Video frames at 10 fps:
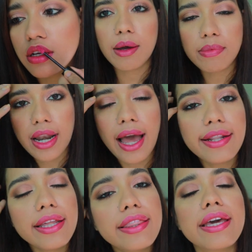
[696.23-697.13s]
I'm
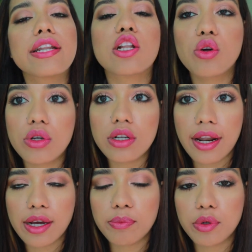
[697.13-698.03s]
glad that they included
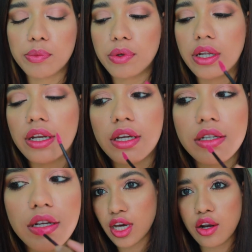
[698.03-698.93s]
like a purple in
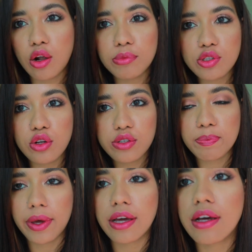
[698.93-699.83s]
it. It almost looks
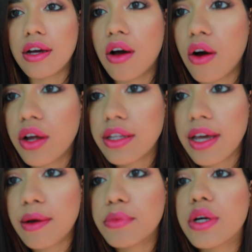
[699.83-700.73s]
pink on
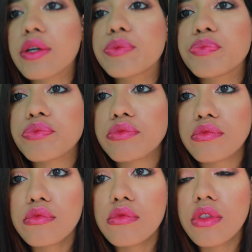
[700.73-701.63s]
camera,
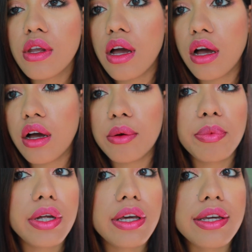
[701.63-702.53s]

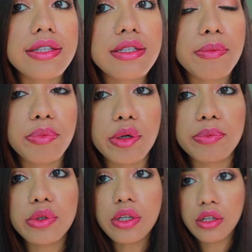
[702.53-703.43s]
but it's a
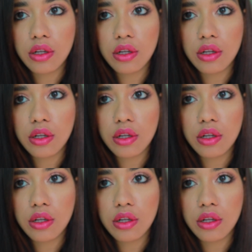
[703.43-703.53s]
purple.